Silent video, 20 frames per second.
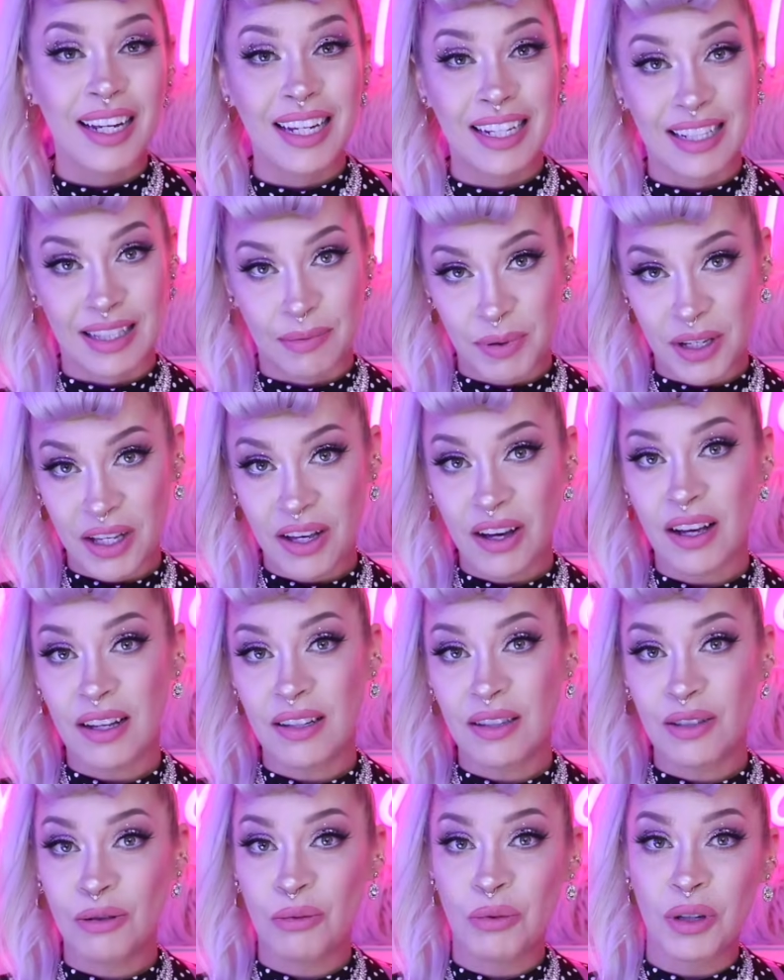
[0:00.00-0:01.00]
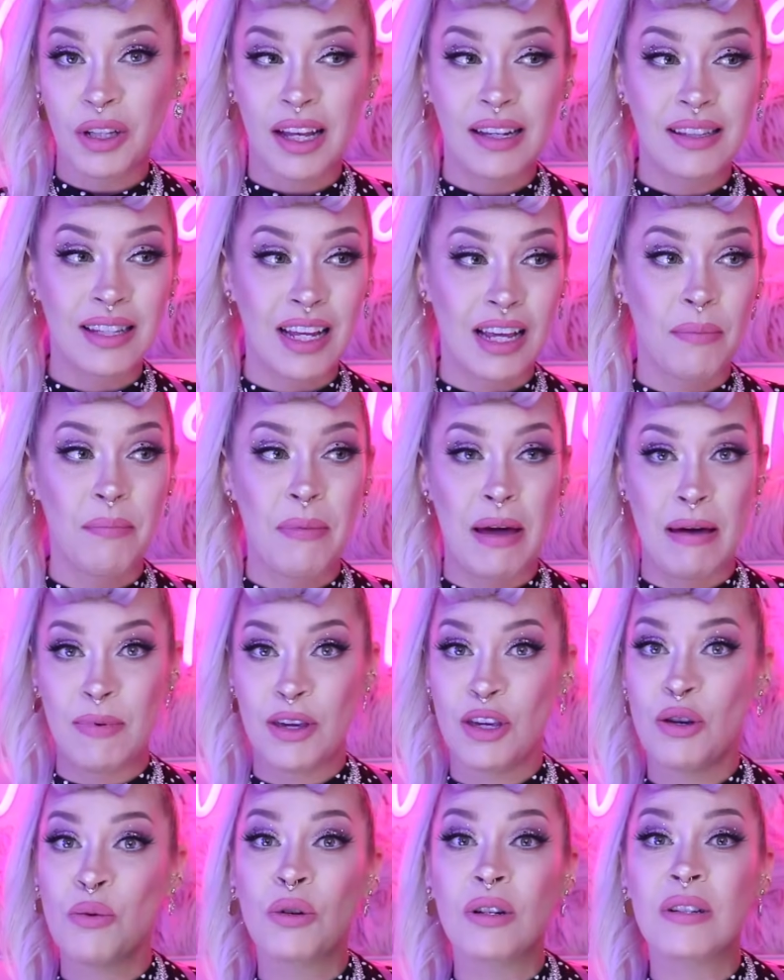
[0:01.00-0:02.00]
it's because you realize like
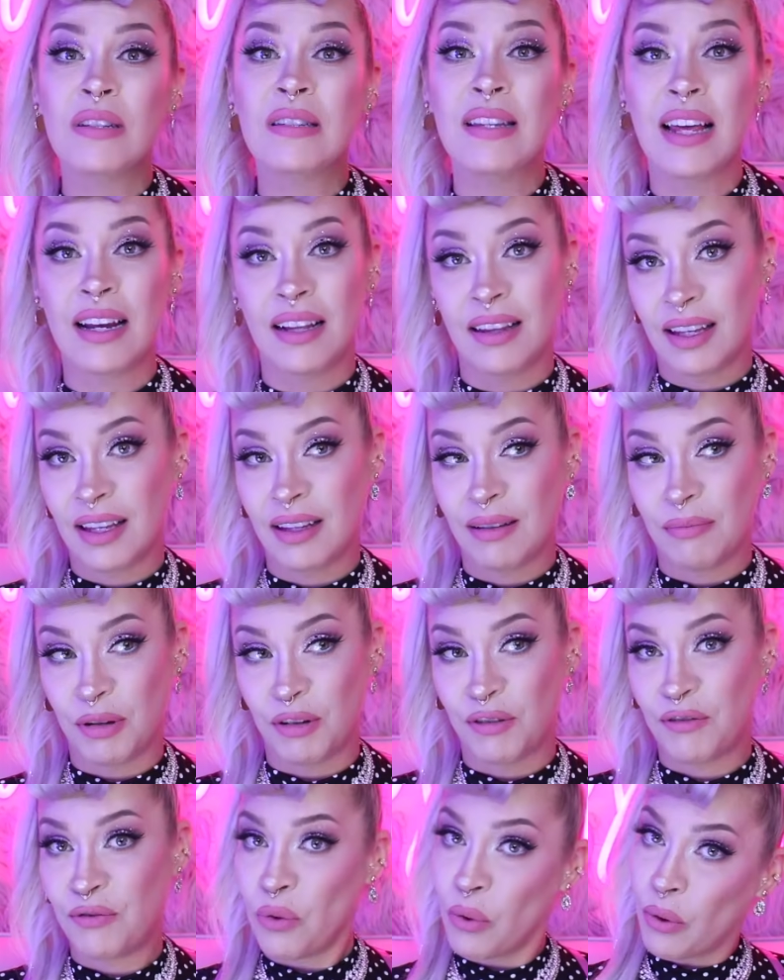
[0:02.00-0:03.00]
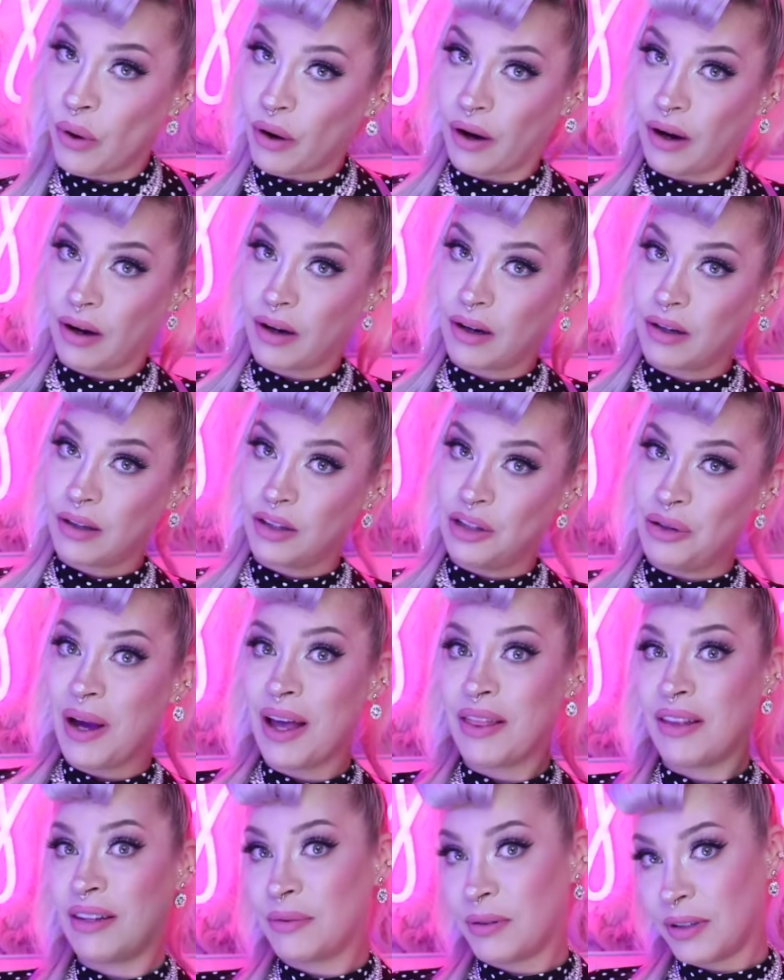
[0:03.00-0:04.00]
maybe you were settling before you
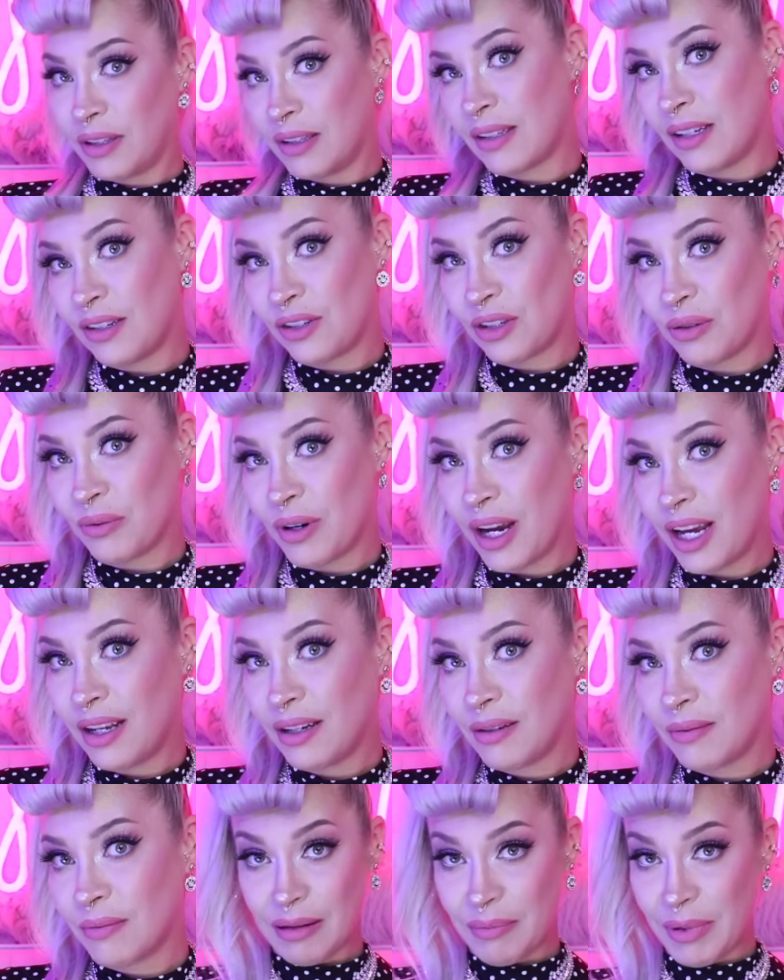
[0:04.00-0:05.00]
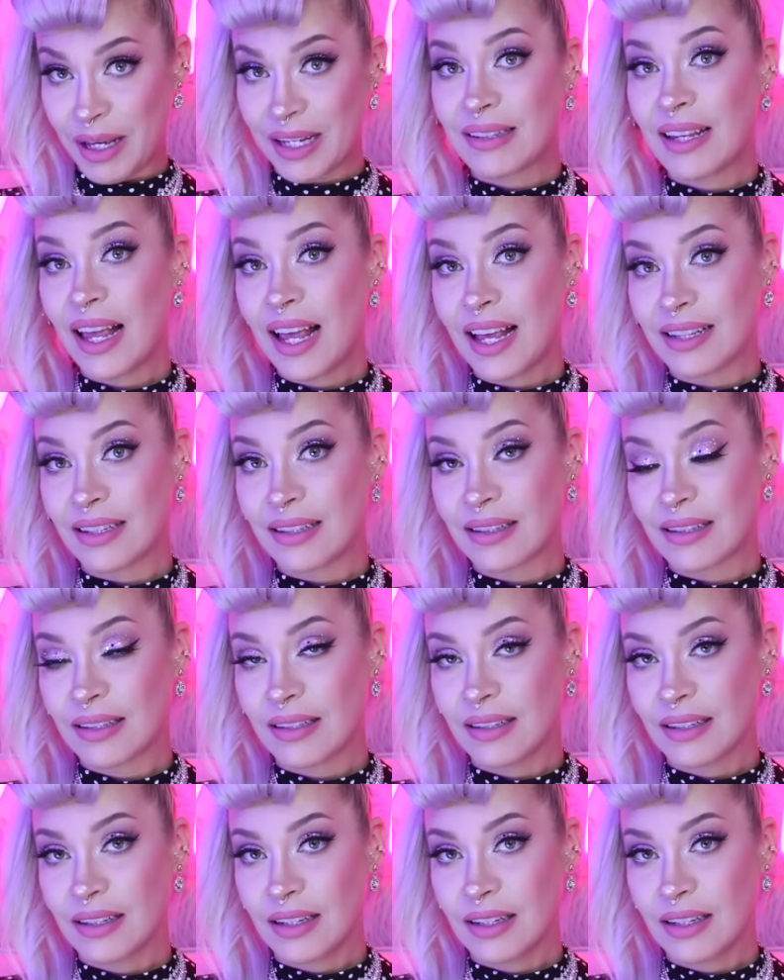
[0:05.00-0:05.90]
had this realization, right? It makes sense.